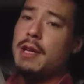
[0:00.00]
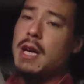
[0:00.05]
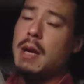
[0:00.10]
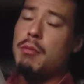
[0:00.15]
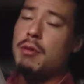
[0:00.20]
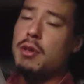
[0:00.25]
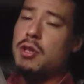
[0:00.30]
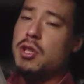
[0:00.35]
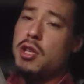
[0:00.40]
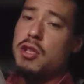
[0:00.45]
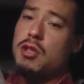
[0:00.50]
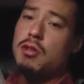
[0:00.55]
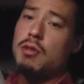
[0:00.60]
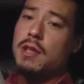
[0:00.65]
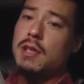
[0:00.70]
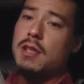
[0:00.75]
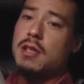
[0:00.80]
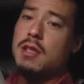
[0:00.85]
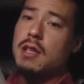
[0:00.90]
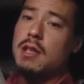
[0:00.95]
I appreciate you
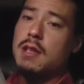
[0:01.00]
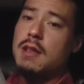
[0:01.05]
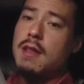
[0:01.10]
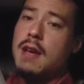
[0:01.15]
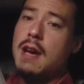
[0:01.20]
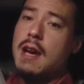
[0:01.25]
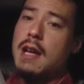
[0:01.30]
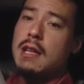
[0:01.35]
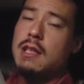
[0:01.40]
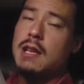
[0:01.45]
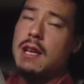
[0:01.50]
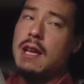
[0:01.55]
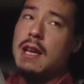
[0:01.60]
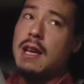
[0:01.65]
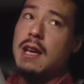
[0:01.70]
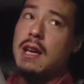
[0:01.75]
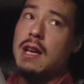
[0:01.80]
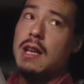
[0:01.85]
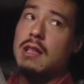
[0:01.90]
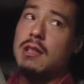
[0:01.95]
listening to that.
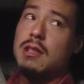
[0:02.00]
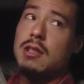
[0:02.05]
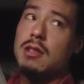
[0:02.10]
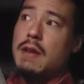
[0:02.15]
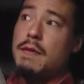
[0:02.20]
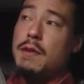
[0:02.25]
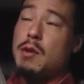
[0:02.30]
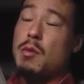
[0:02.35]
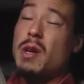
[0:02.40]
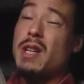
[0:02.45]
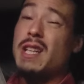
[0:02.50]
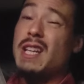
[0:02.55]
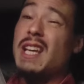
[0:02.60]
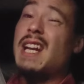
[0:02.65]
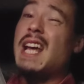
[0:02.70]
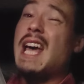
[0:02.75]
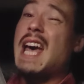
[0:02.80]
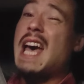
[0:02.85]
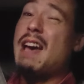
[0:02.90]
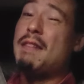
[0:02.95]
And if you want to get
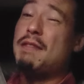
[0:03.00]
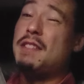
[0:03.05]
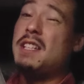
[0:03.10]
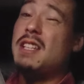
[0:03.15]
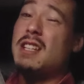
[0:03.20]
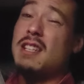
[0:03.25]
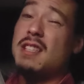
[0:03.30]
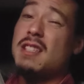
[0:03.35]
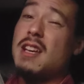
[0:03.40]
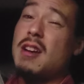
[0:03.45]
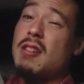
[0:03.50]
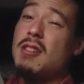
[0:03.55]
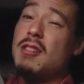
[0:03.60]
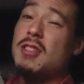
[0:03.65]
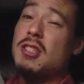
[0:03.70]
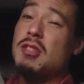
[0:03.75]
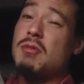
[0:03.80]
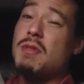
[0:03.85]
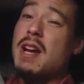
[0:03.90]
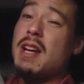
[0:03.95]
a hefty discount on
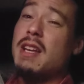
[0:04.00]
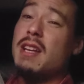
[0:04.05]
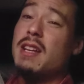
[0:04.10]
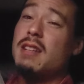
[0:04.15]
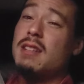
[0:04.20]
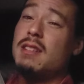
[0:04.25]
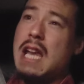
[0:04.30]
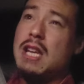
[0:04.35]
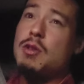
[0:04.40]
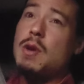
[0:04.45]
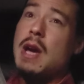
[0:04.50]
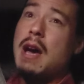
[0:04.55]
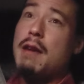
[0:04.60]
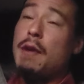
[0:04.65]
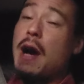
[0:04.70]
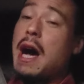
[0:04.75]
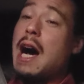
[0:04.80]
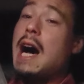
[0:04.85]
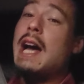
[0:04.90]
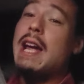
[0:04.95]
this racket and you have
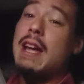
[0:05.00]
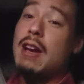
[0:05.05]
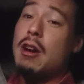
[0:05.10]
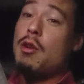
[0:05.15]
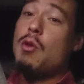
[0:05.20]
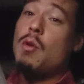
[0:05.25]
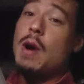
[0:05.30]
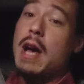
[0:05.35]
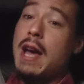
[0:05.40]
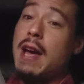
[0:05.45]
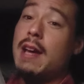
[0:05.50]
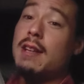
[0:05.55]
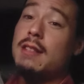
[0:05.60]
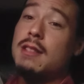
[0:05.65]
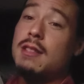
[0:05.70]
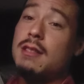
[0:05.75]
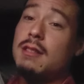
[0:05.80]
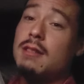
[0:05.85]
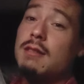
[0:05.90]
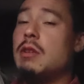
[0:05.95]

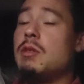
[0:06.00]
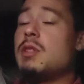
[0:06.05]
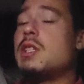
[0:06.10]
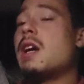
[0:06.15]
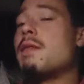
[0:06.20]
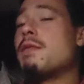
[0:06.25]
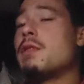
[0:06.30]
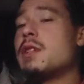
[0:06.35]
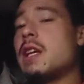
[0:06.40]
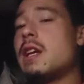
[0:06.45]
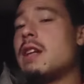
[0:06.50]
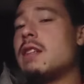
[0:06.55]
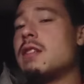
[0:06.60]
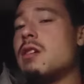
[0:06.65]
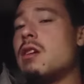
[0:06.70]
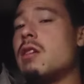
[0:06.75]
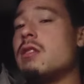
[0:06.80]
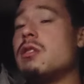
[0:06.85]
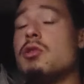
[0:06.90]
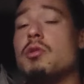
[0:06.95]
iOS, use Time for Tennis
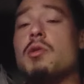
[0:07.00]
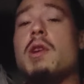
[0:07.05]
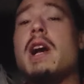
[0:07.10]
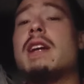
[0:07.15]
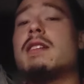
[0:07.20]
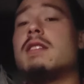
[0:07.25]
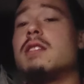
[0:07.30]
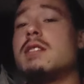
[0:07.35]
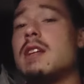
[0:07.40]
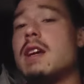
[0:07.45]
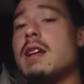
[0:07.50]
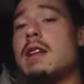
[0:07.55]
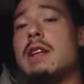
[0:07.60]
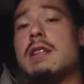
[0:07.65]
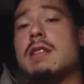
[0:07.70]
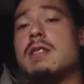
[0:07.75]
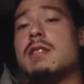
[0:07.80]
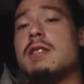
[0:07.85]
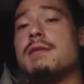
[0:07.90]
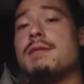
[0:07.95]
on Direct
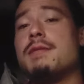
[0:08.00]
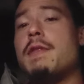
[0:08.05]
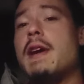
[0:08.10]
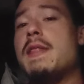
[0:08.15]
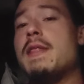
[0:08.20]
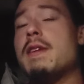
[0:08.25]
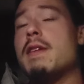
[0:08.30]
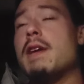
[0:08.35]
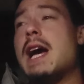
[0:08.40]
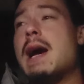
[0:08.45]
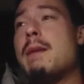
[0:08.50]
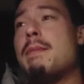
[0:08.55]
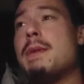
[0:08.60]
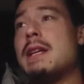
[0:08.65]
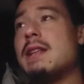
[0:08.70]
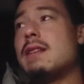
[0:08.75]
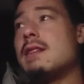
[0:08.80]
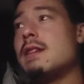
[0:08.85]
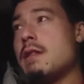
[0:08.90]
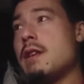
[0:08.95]
Tennis. Find their app
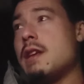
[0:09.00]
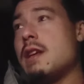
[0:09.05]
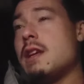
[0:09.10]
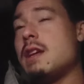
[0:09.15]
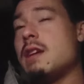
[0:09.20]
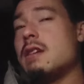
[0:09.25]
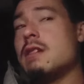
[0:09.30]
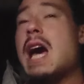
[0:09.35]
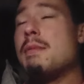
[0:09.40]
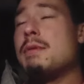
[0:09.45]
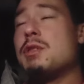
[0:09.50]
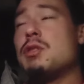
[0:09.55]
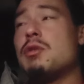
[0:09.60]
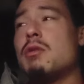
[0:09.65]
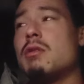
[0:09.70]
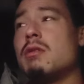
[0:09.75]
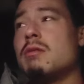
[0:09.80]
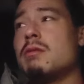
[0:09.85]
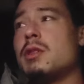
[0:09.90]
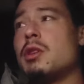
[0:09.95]
in the App
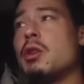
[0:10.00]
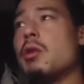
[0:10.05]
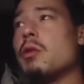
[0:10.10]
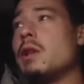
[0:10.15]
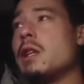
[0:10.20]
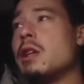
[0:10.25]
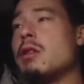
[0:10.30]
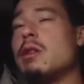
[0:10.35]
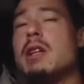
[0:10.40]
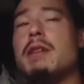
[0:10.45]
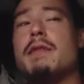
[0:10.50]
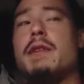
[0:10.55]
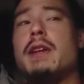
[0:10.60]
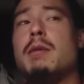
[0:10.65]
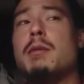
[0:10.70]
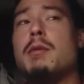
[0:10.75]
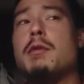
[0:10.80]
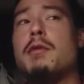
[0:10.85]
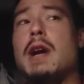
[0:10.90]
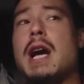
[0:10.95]
Store Currently only
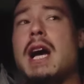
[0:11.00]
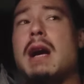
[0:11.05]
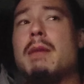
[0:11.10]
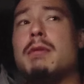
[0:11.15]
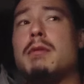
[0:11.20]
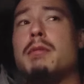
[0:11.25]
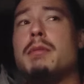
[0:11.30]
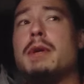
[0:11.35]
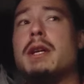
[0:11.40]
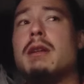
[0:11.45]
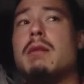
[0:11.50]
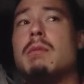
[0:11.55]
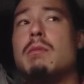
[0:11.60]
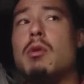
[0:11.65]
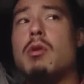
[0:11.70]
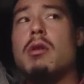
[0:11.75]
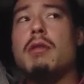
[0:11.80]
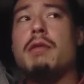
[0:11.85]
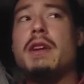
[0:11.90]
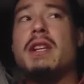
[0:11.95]
available for Apple, but
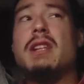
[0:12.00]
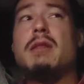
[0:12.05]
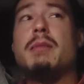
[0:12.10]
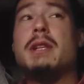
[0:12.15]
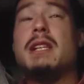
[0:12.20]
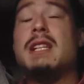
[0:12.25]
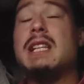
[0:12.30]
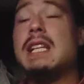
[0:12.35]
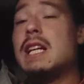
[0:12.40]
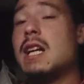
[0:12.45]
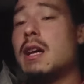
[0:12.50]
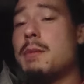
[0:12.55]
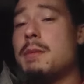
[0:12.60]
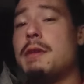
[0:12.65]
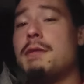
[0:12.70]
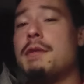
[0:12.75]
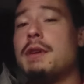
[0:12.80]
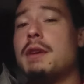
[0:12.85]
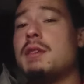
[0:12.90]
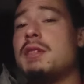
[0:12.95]
more availability
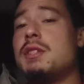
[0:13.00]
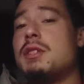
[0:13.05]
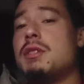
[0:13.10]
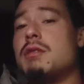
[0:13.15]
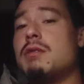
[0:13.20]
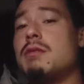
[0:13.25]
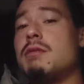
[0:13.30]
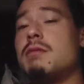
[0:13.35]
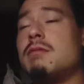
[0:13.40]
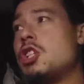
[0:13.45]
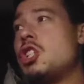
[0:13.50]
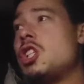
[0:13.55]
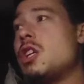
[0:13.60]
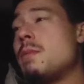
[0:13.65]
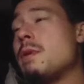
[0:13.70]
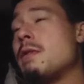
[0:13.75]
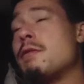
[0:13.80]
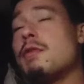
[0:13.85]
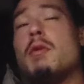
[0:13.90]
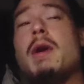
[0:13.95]
coming very soon.
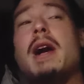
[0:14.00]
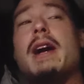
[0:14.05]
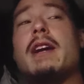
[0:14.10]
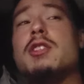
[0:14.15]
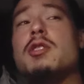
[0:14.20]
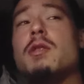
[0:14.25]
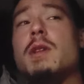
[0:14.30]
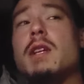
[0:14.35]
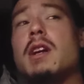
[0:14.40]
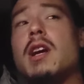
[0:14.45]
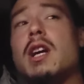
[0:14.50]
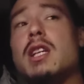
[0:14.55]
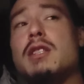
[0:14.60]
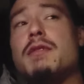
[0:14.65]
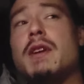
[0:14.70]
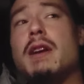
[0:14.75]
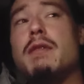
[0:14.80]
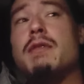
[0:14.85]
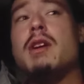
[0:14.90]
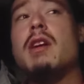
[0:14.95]
Shipping for rackets only costs
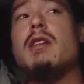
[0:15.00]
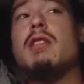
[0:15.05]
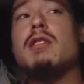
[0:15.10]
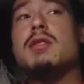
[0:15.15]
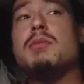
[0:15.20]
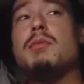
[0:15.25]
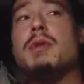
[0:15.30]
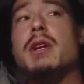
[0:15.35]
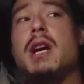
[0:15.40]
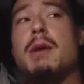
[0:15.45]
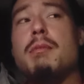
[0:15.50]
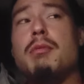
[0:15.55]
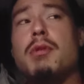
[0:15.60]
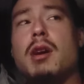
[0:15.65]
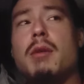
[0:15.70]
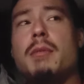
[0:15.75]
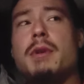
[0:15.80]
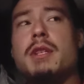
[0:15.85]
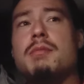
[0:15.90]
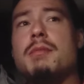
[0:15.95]
five dollars, but I
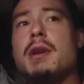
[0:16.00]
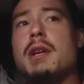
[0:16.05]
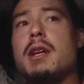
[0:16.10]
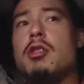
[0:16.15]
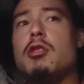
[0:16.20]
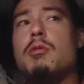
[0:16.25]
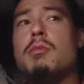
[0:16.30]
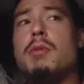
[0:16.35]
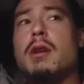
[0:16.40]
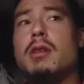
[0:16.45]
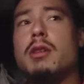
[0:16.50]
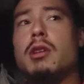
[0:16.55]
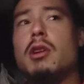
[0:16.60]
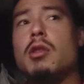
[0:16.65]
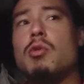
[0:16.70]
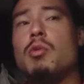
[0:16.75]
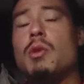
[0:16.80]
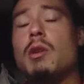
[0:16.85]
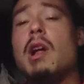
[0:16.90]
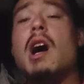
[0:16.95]
promise my coupon
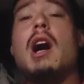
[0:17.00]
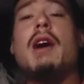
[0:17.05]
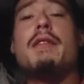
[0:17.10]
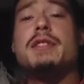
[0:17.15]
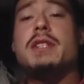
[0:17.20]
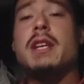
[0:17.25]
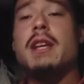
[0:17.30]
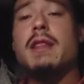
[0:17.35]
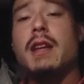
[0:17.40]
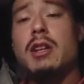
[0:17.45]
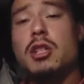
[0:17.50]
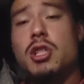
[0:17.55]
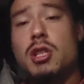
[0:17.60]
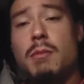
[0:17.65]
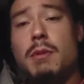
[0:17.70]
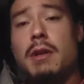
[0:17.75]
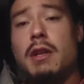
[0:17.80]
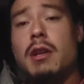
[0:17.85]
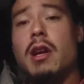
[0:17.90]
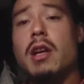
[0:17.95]
code will offset that
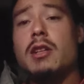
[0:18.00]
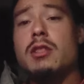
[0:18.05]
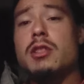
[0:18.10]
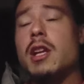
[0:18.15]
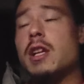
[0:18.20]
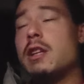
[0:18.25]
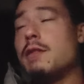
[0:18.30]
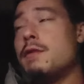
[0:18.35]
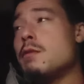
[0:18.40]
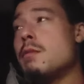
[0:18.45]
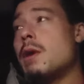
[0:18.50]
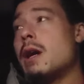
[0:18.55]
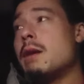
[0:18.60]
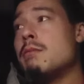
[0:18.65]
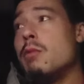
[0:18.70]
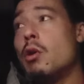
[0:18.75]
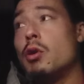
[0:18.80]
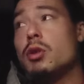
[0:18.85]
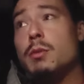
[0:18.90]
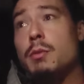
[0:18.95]
shipping cost. And if you buy
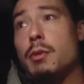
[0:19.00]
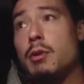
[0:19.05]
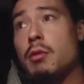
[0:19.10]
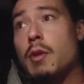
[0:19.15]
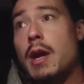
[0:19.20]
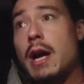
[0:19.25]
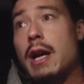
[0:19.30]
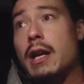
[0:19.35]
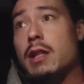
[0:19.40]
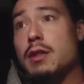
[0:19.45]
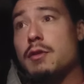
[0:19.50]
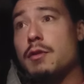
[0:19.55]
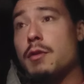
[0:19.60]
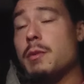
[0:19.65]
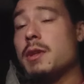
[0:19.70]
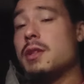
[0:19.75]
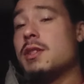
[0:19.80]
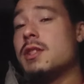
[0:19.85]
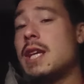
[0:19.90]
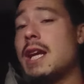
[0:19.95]
multiple rackets from
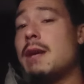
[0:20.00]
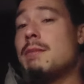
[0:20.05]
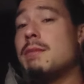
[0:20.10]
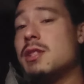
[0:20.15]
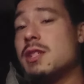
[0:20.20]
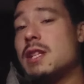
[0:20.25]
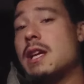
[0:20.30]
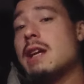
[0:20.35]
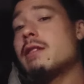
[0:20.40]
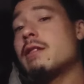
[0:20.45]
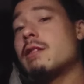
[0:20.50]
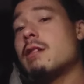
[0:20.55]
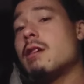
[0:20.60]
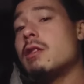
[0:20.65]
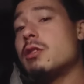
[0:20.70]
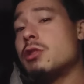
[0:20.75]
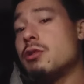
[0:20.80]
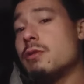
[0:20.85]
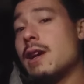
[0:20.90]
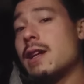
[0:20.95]
the same seller
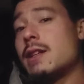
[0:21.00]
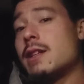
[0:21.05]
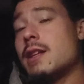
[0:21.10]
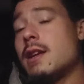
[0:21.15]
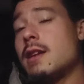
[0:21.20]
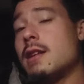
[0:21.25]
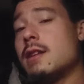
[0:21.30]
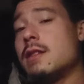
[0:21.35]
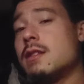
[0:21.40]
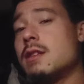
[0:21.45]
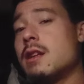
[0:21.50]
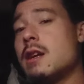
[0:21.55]
on Direct Tennis,